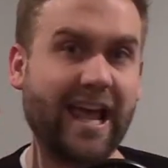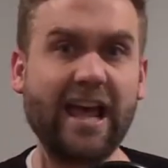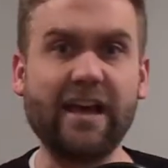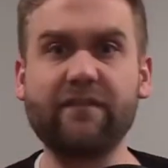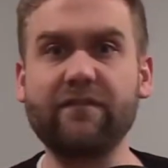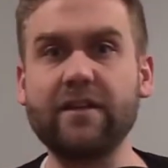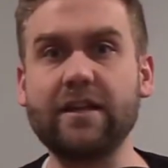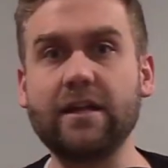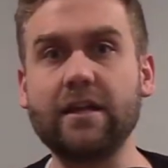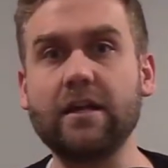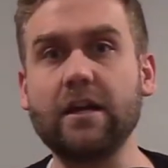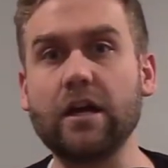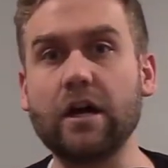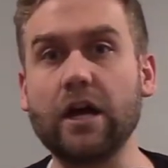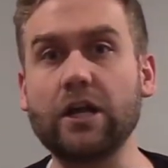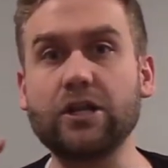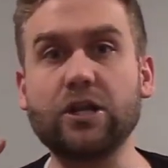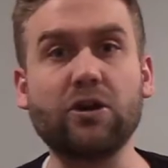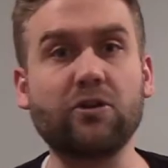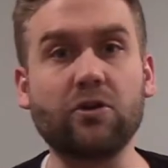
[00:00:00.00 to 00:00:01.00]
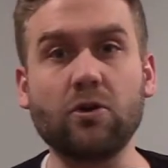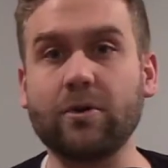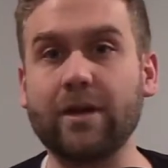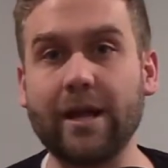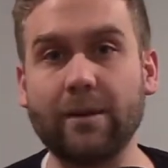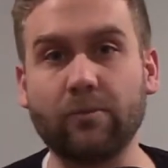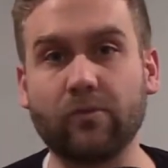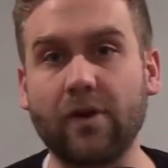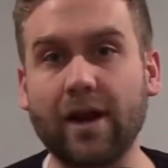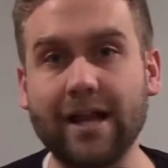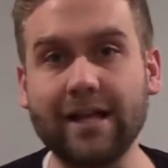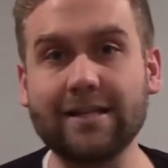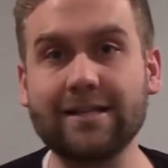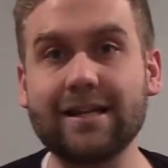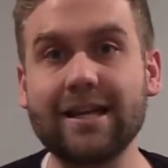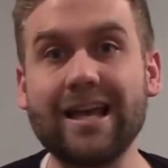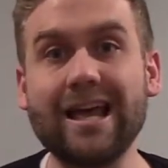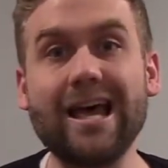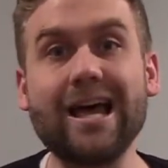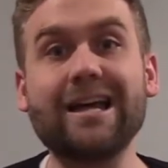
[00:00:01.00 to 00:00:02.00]
heavy Euro game, right?
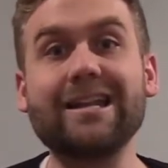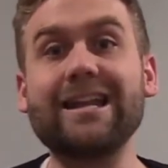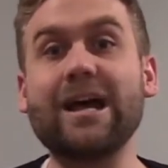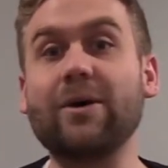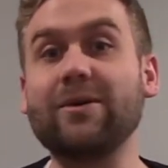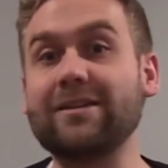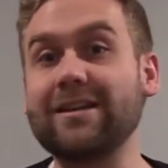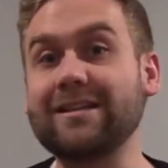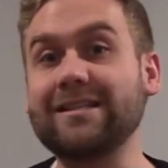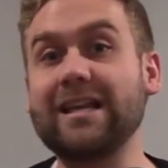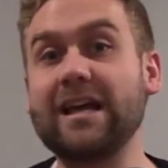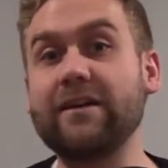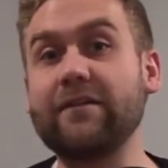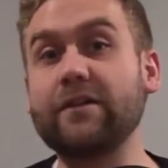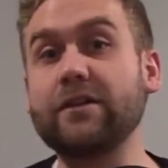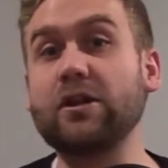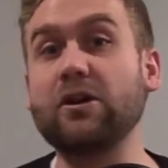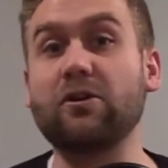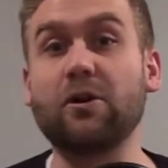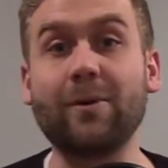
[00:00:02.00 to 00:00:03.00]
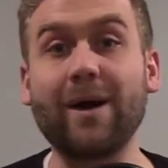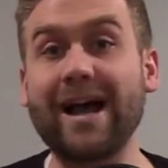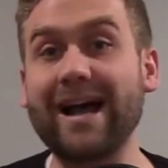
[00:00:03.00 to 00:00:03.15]
Now, it does have a Euro